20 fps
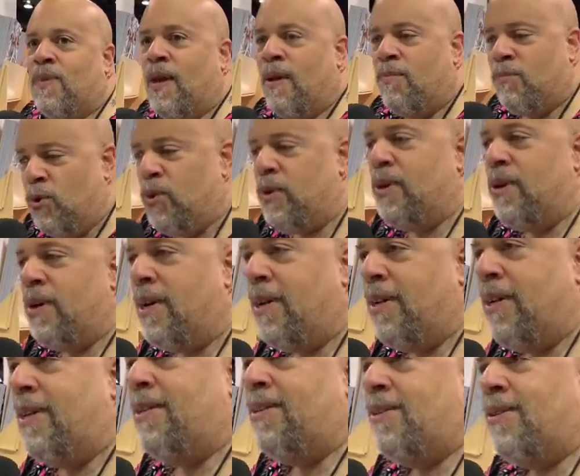I'm doing
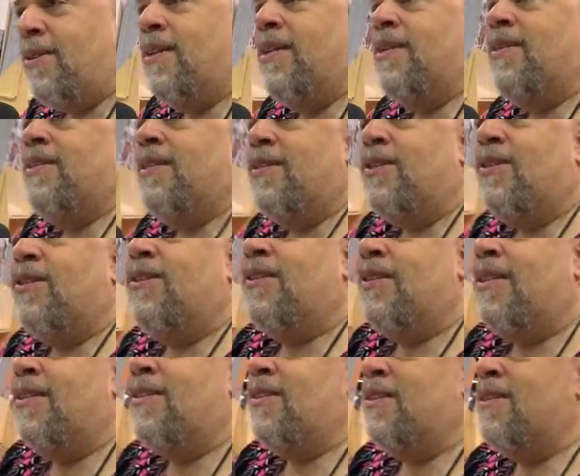good. This
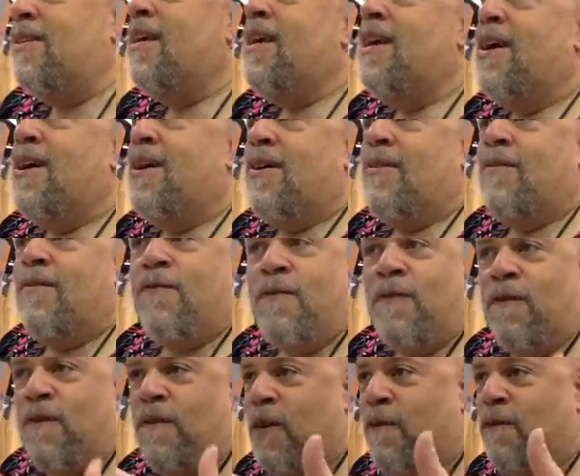is
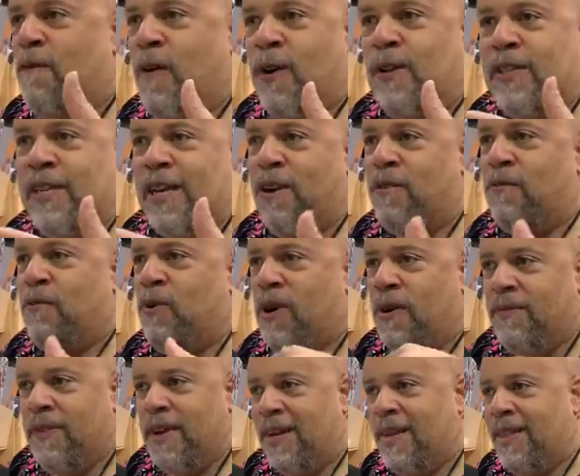the first interview
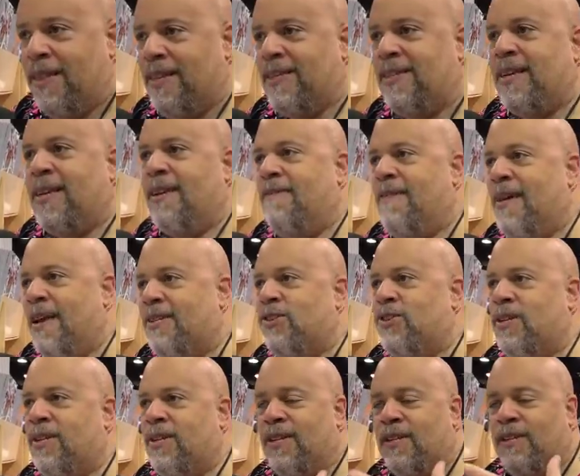I've done at this
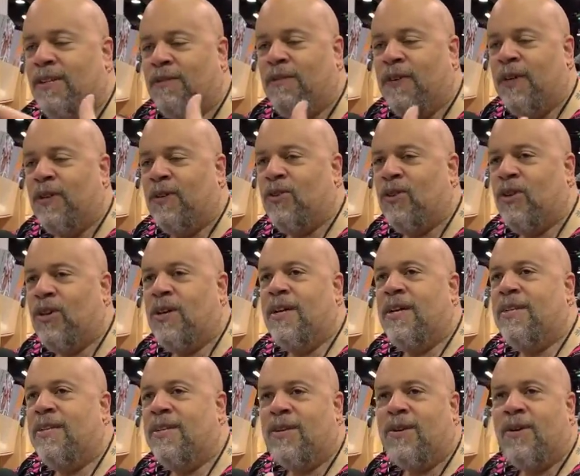convention. This feels
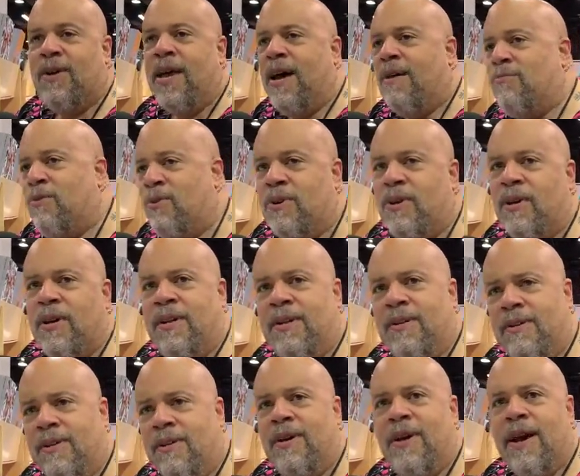good. So yeah, I'm doing good.
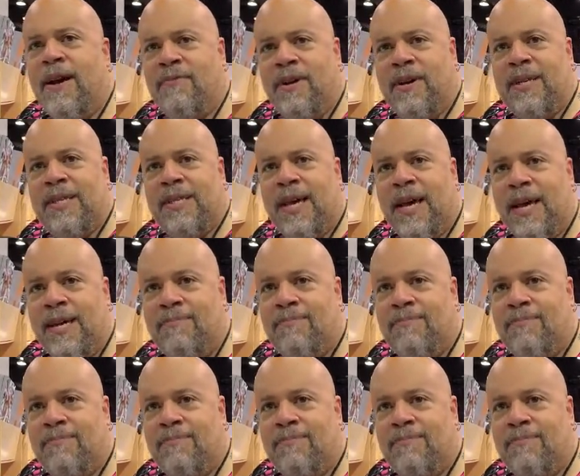You having a good time?